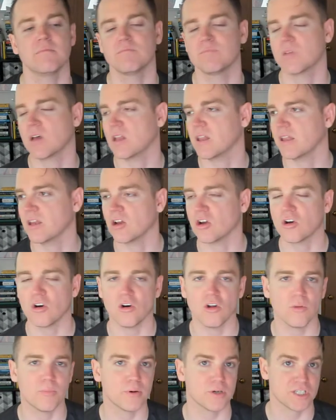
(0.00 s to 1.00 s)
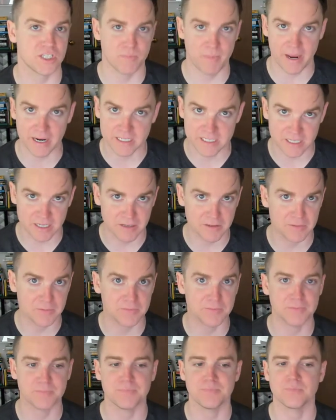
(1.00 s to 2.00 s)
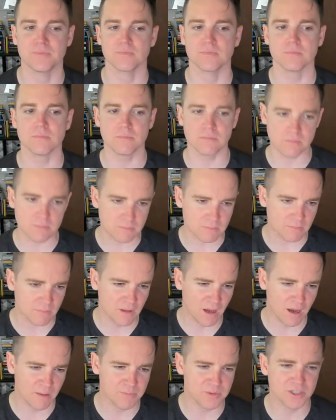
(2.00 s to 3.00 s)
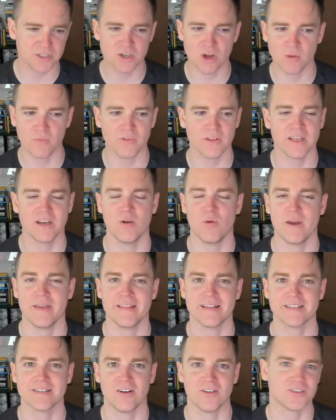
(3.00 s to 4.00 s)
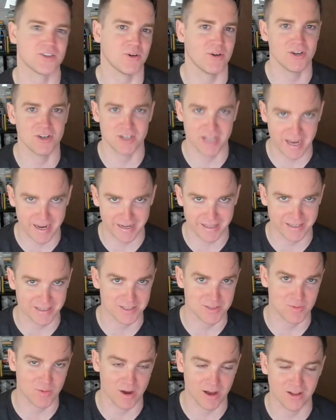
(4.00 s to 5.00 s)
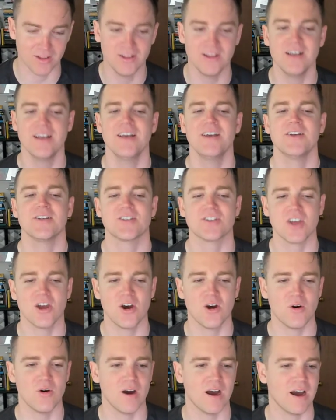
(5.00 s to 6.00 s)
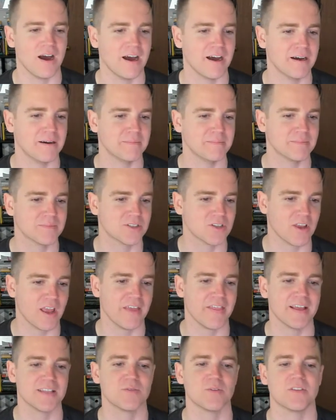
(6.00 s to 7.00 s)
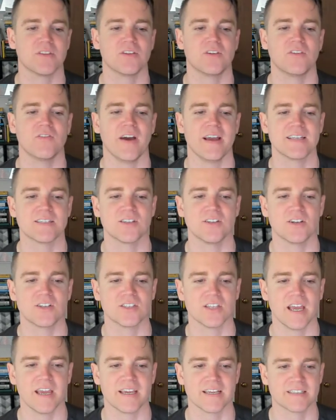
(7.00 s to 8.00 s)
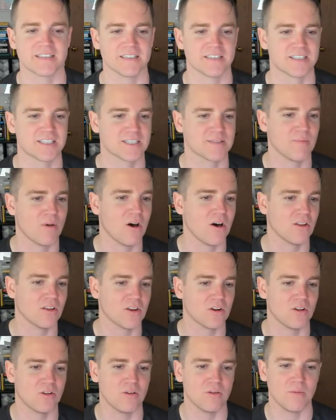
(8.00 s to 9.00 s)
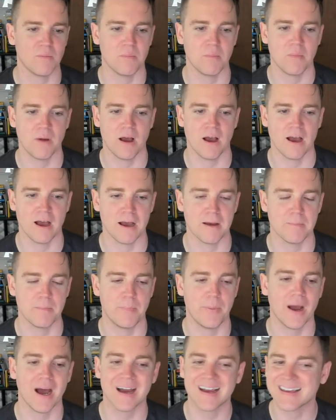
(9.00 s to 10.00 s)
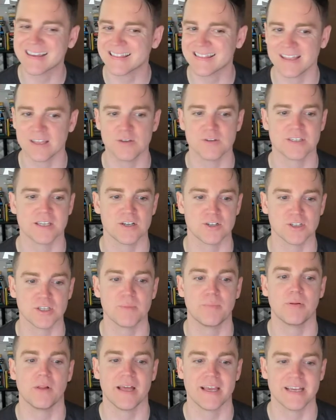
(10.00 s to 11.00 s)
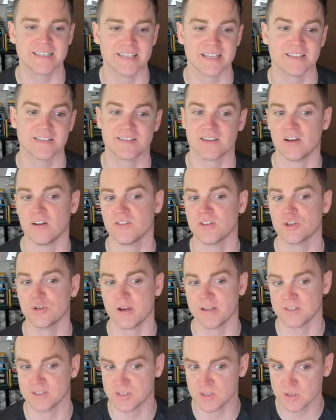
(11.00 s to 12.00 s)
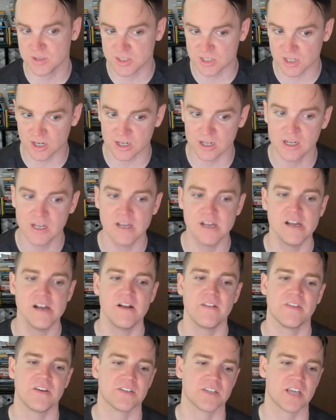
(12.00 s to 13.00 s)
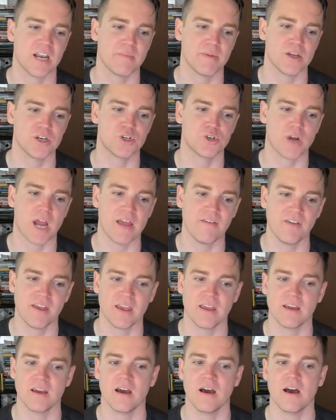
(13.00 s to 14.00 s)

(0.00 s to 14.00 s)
clinical perspective, just hopefully in a way that's also entertaining as well. So yeah, that's what the device looks like. It's a small little puck that you essentially place. That's called the transducer. There's got to be a driving